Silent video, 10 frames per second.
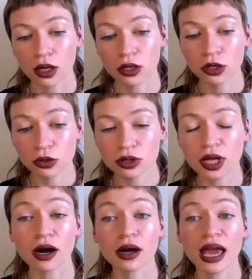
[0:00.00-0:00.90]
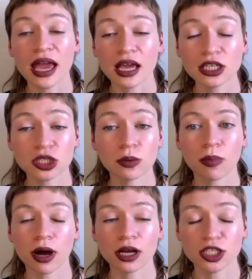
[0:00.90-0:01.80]
New Dark Age
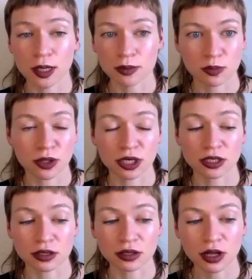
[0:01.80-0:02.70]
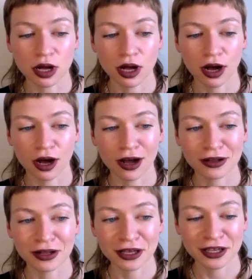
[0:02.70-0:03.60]
by James Brittle. I
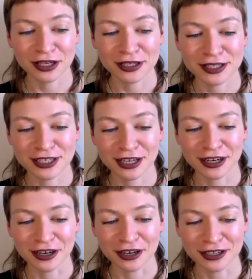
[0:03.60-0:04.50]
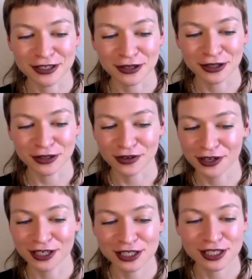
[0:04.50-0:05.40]
like his sort of
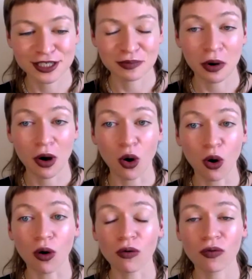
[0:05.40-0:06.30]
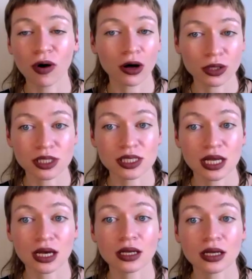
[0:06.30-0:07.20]
criticism of our
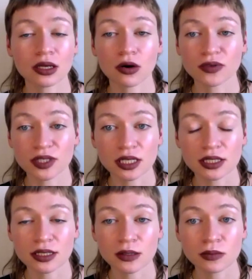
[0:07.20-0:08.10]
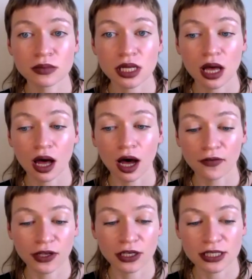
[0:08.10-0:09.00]
society, of systems. I
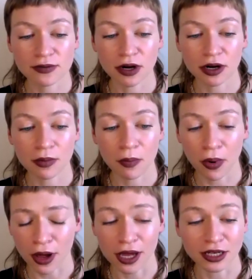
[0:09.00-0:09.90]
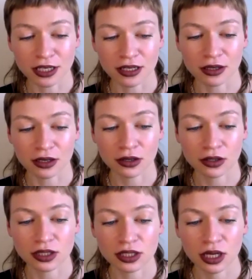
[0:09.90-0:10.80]
think it's very poetic
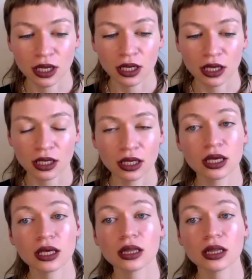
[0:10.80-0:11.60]
because he